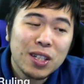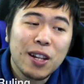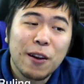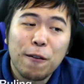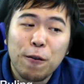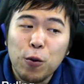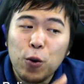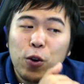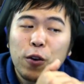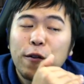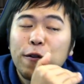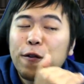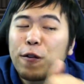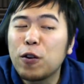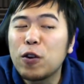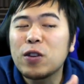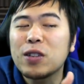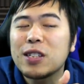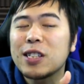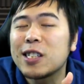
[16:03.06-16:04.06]
The word
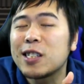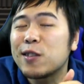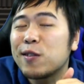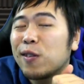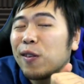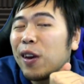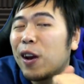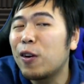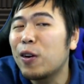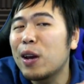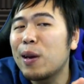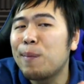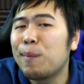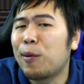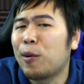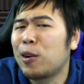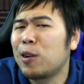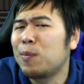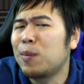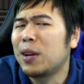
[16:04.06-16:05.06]
first is very
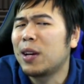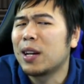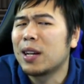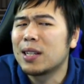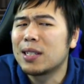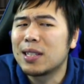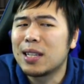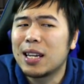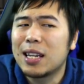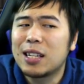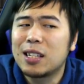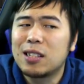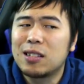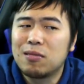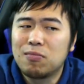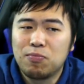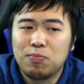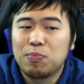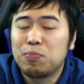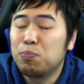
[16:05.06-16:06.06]
important because it
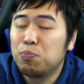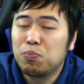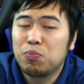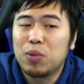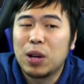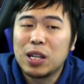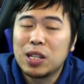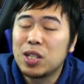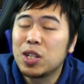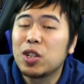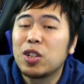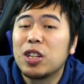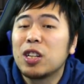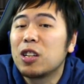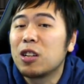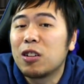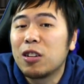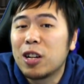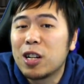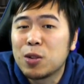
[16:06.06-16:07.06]
basically
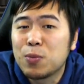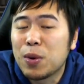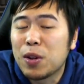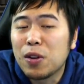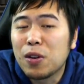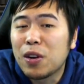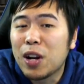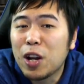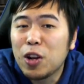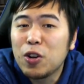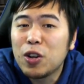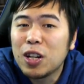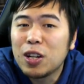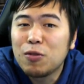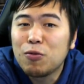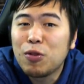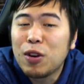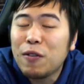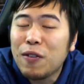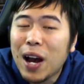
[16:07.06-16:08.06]
declares whether or not you
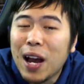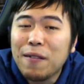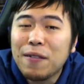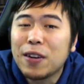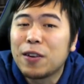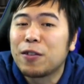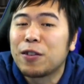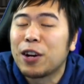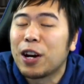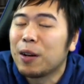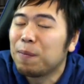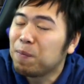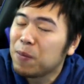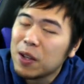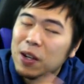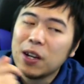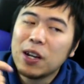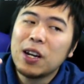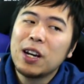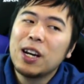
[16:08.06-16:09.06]
can revive it or not.
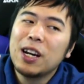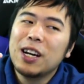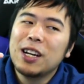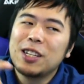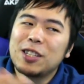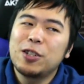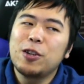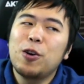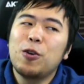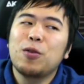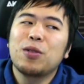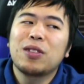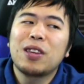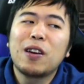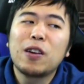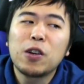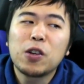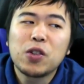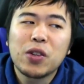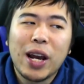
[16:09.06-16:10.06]
So
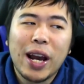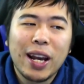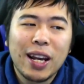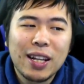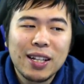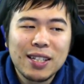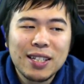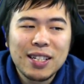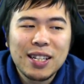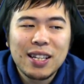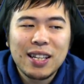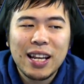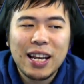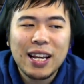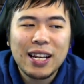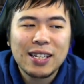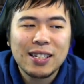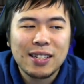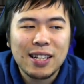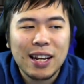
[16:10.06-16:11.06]
Thunder Dragons,
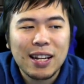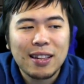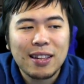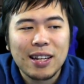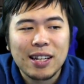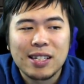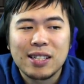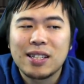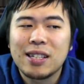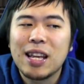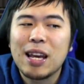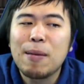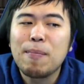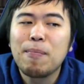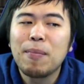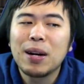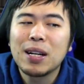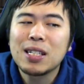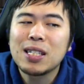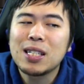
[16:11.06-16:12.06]
they state this: they
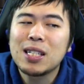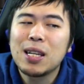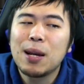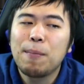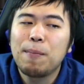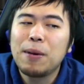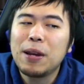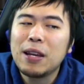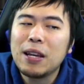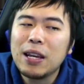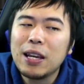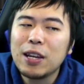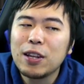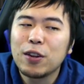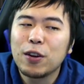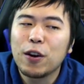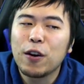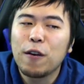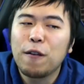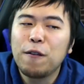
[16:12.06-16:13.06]
must be
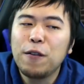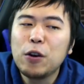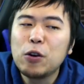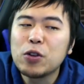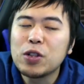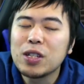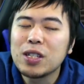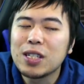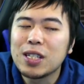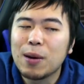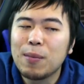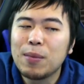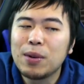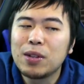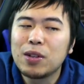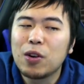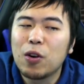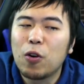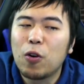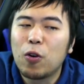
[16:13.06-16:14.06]
either fusion
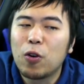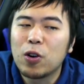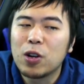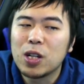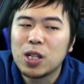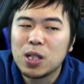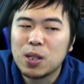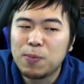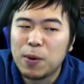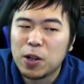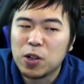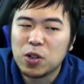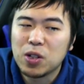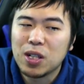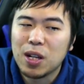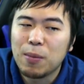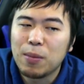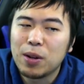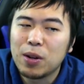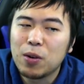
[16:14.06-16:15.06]
summoned or special
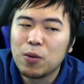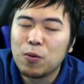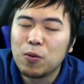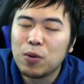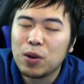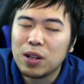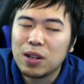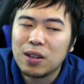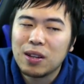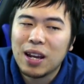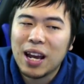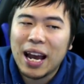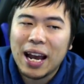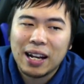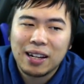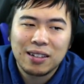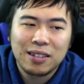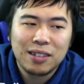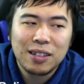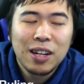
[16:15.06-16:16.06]
summoned with
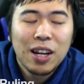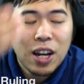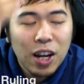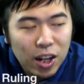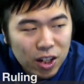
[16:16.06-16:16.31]
X.